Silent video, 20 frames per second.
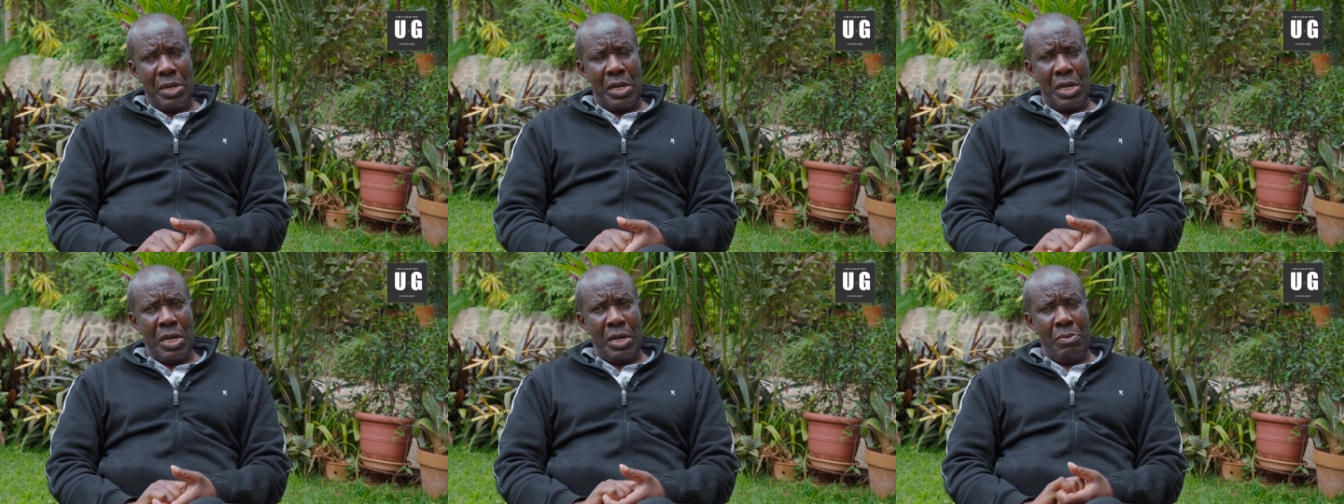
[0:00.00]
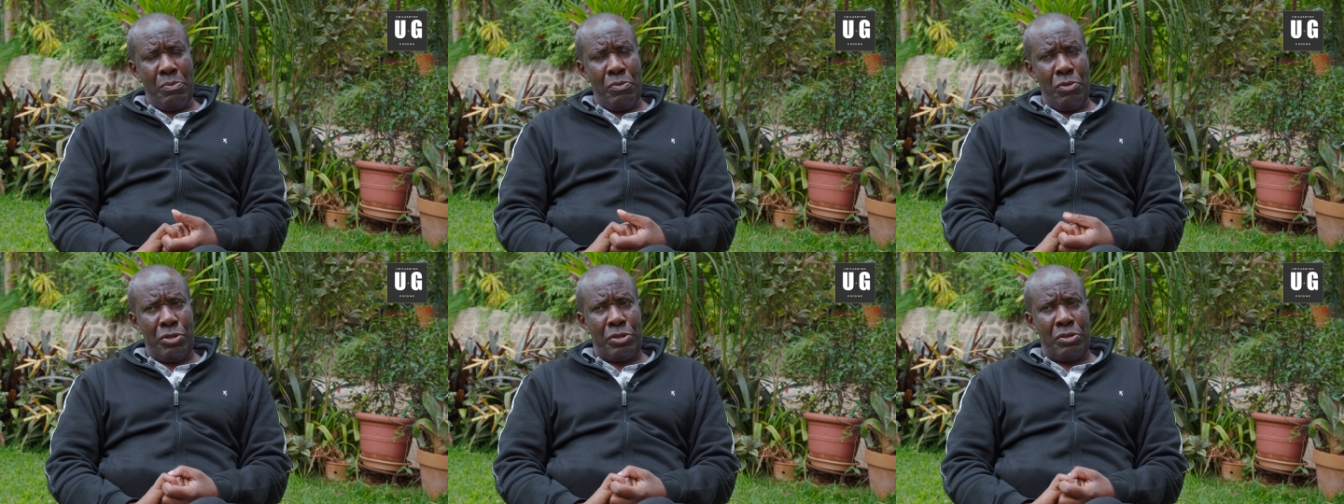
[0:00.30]

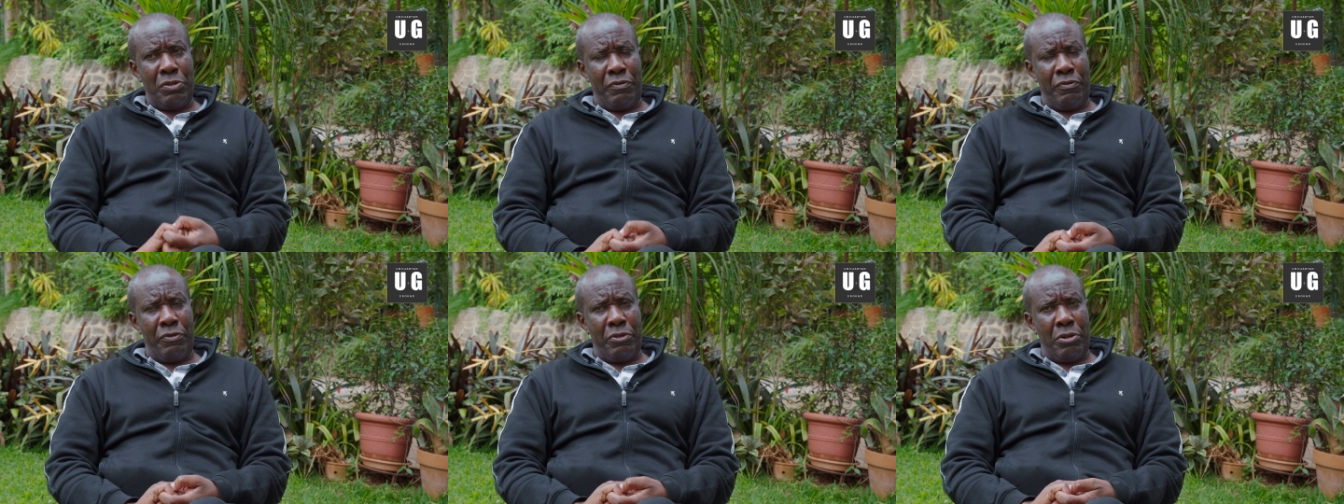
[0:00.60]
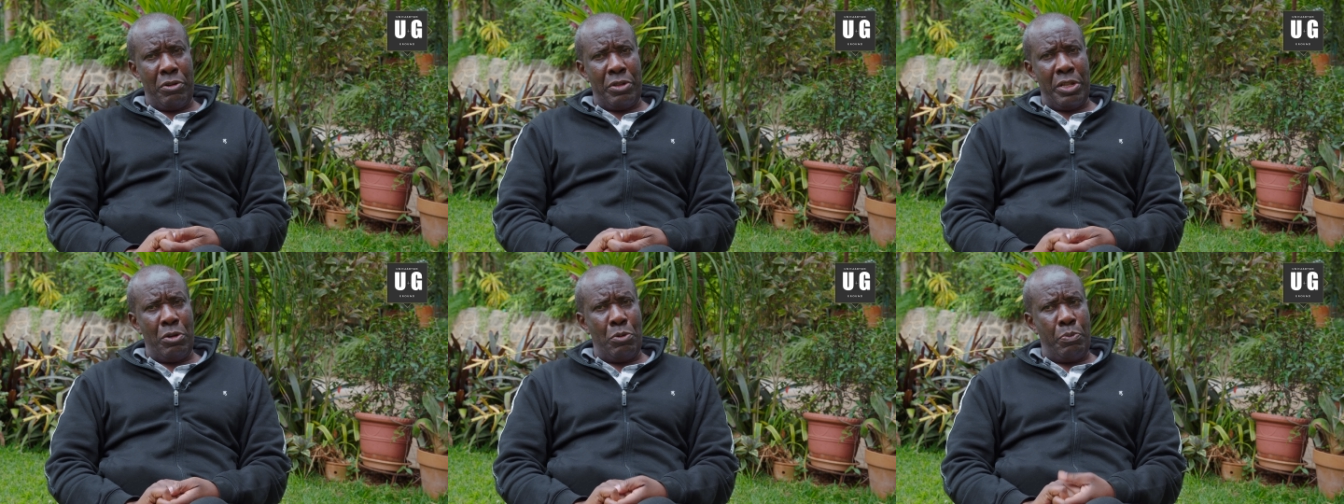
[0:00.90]
and most of
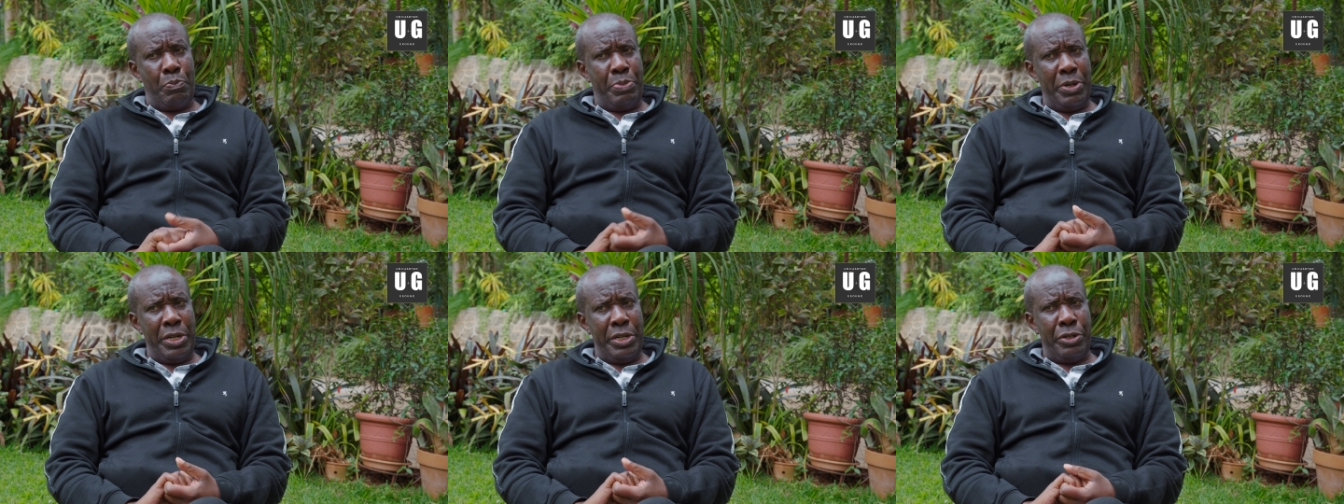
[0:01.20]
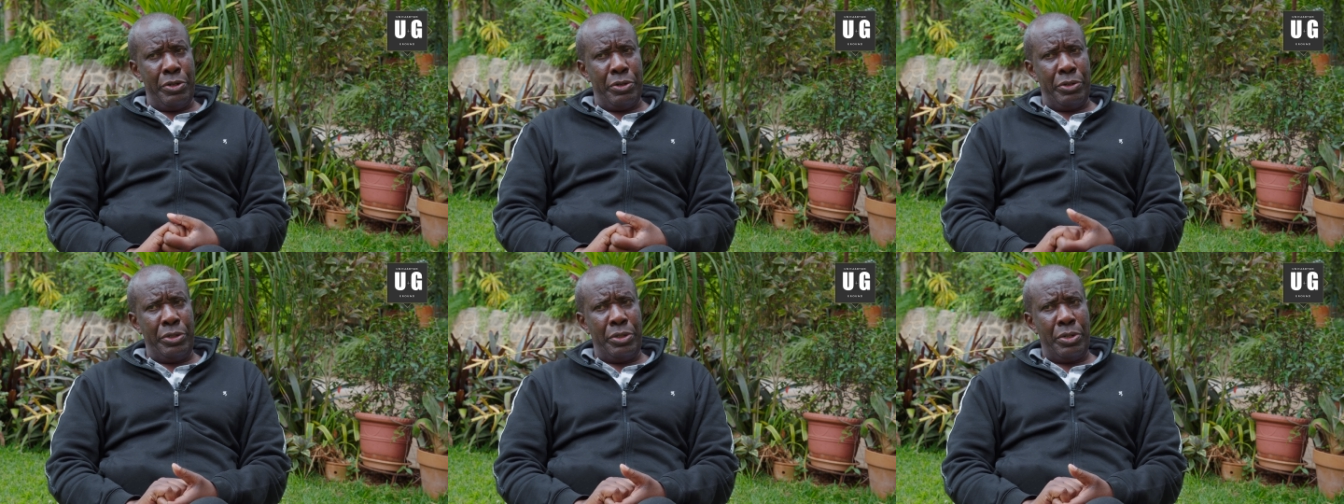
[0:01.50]
all the
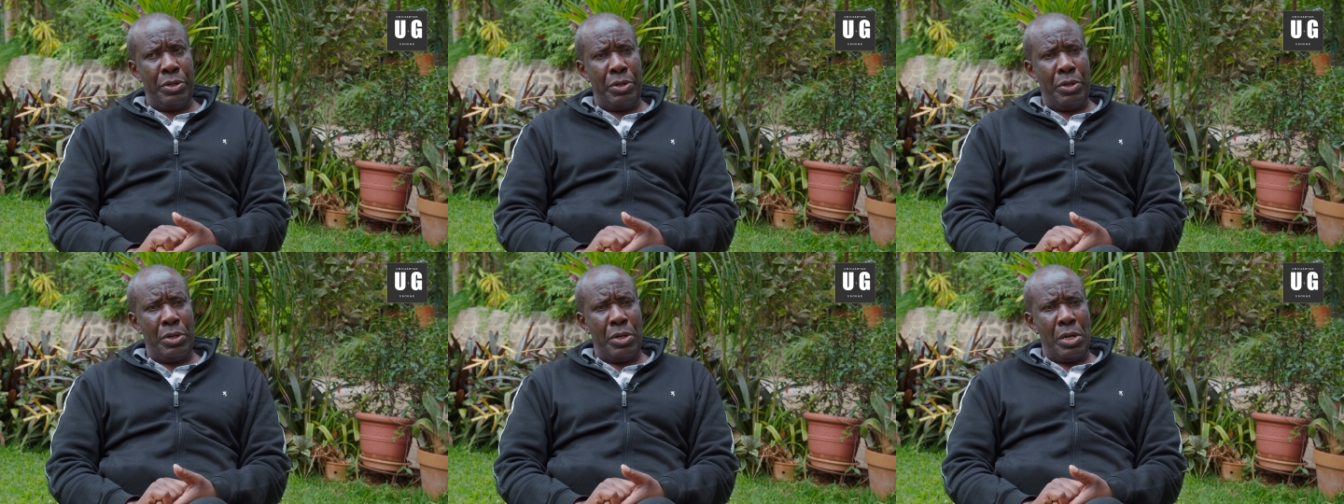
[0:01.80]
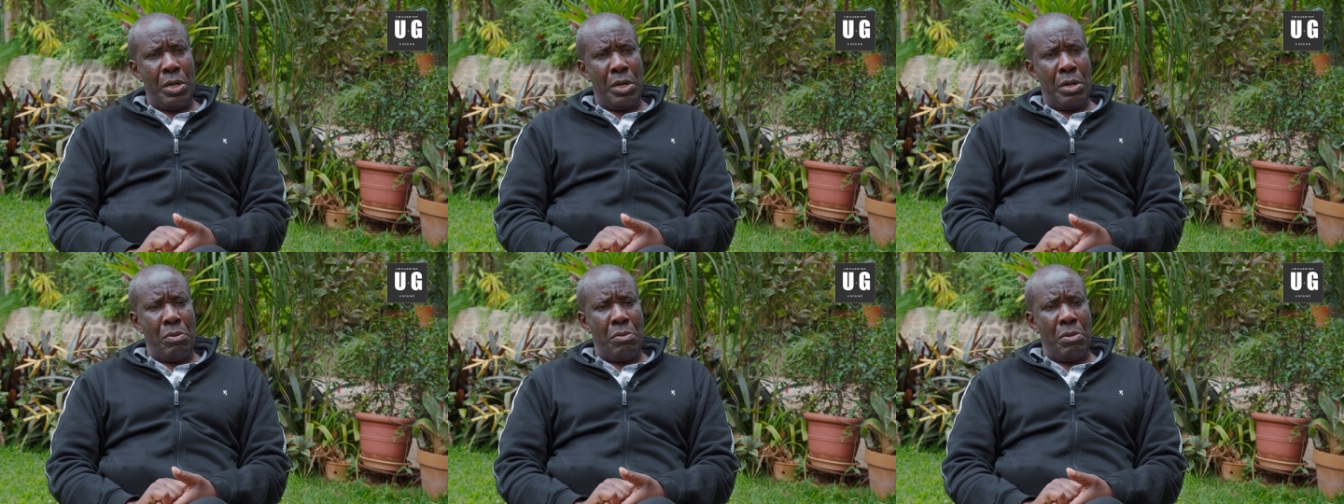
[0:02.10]
opinion
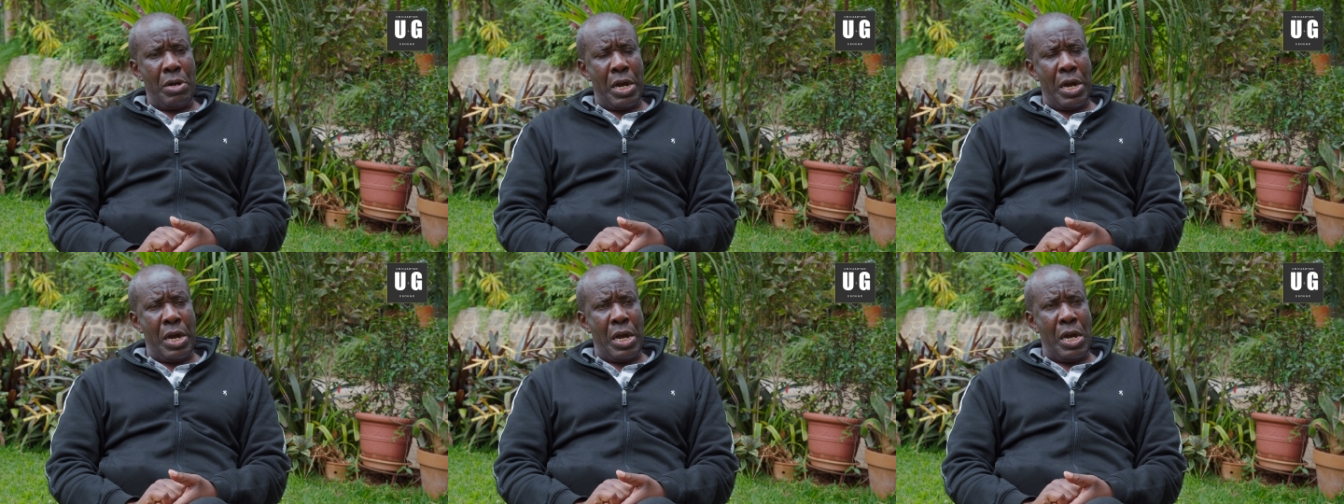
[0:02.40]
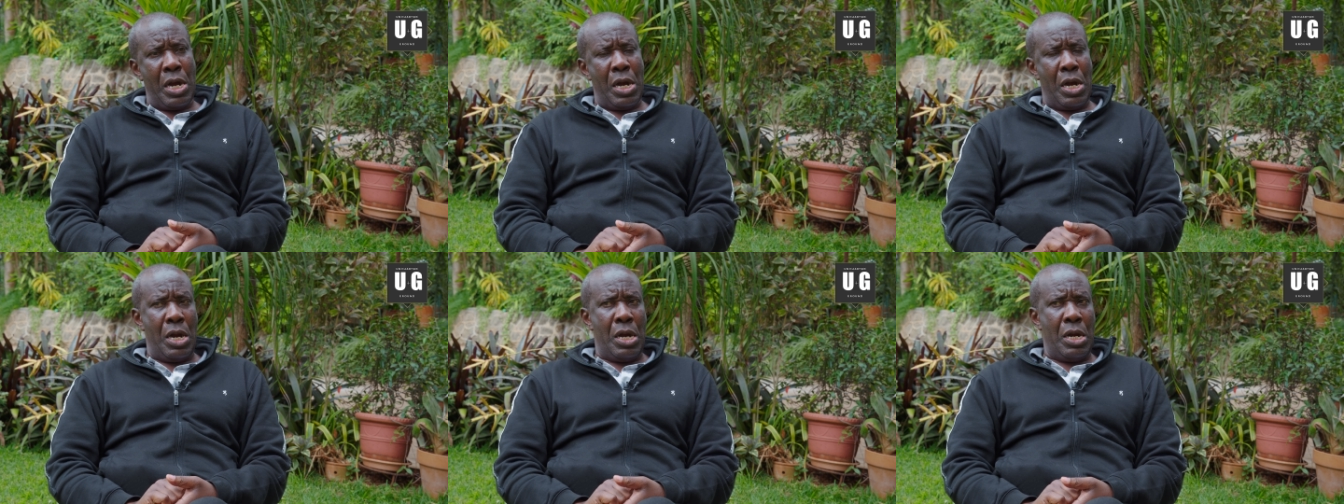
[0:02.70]

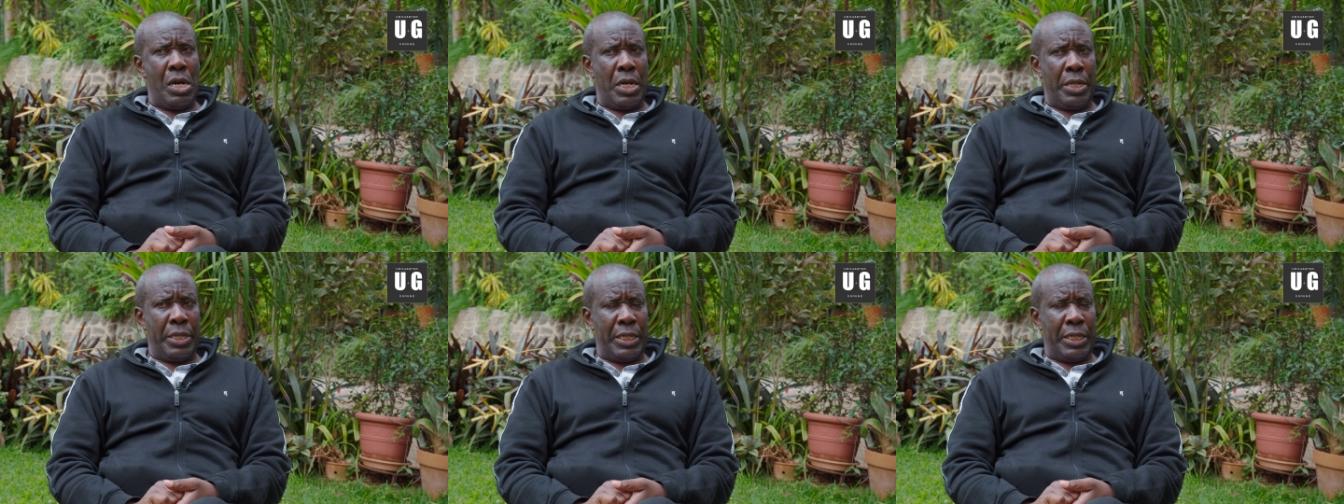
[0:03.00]
were